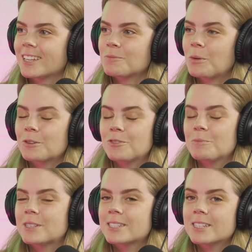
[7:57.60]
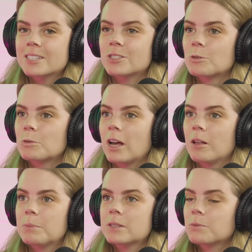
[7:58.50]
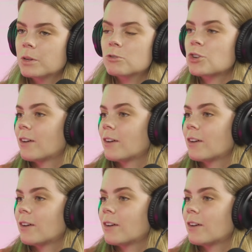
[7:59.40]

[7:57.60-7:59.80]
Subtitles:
That's part of our business, is to help. We're a